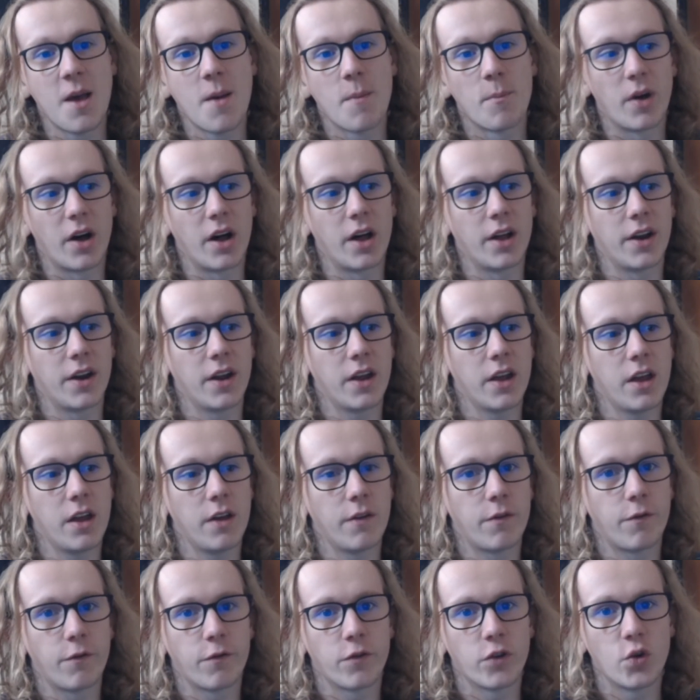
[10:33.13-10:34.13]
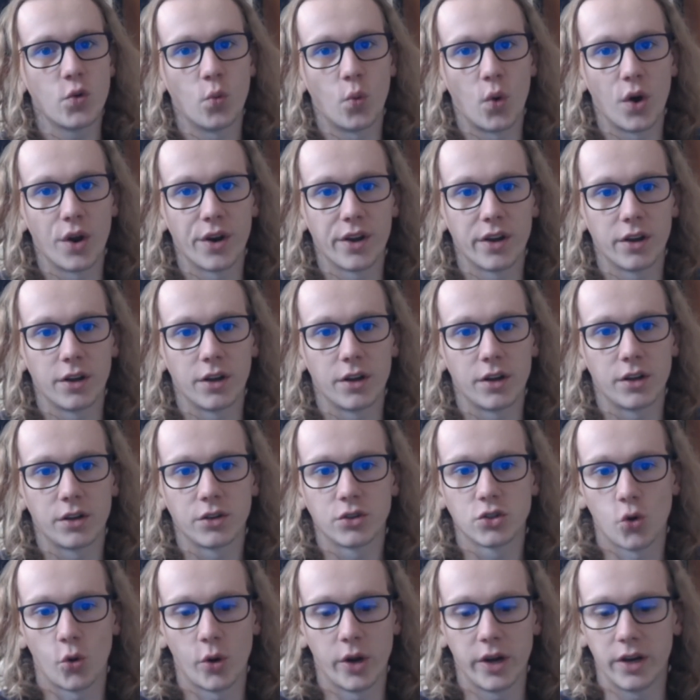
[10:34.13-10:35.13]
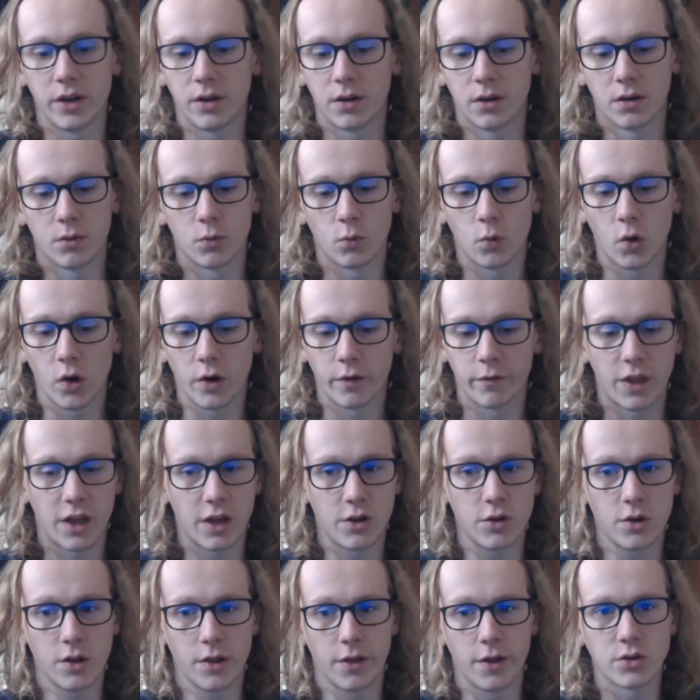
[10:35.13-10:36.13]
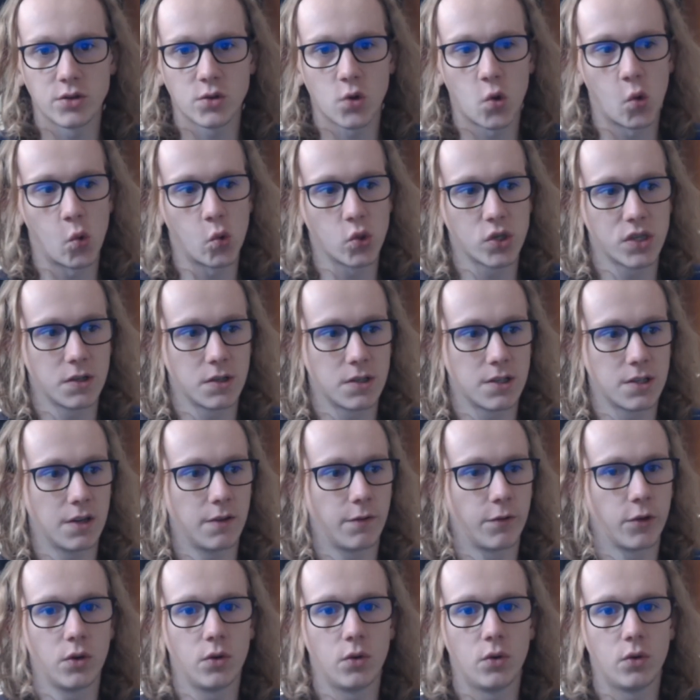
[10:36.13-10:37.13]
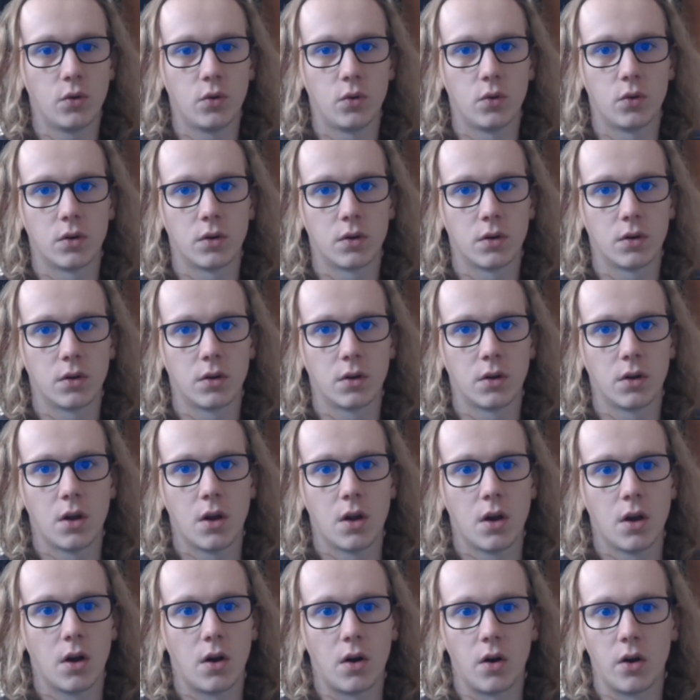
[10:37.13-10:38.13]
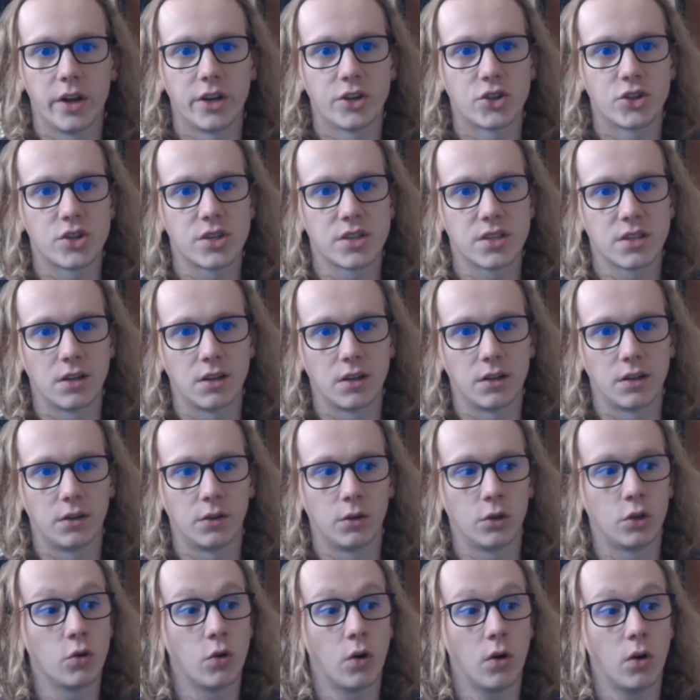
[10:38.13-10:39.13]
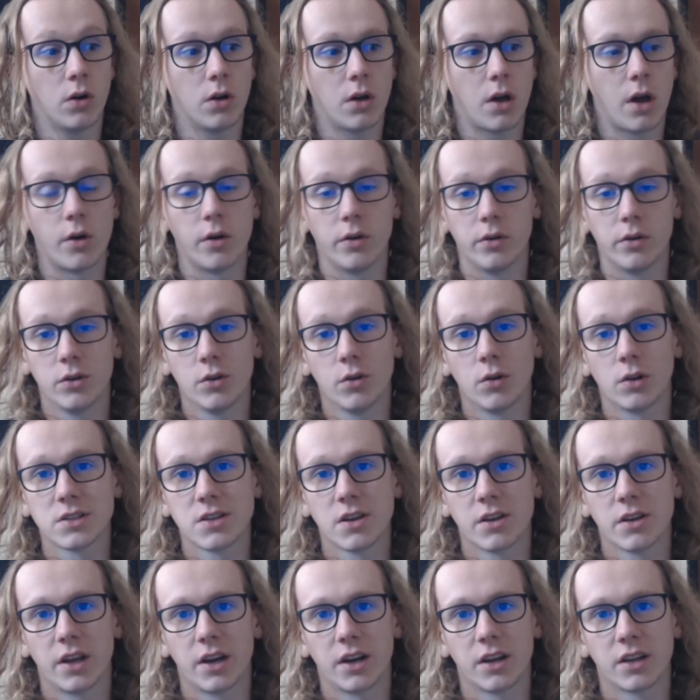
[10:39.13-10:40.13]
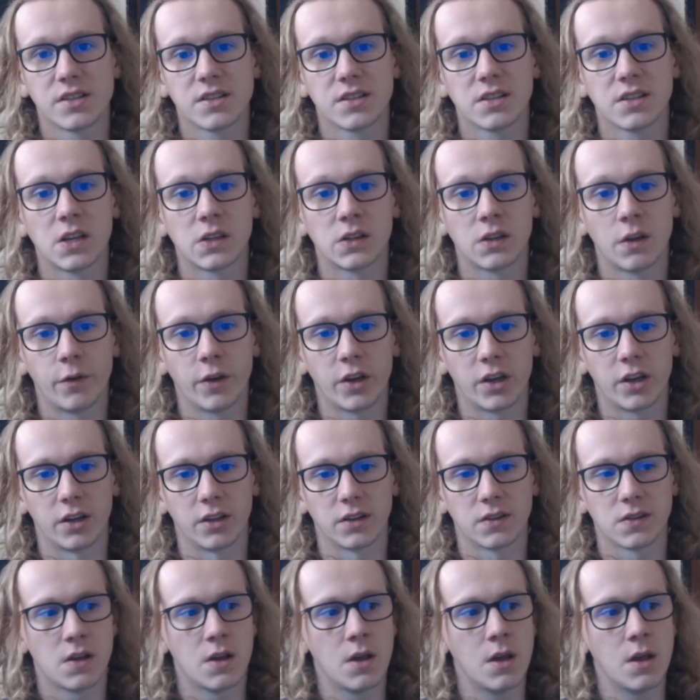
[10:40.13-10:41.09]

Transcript: But if you want to join one of those courses, if you are interested, you're also getting a certificate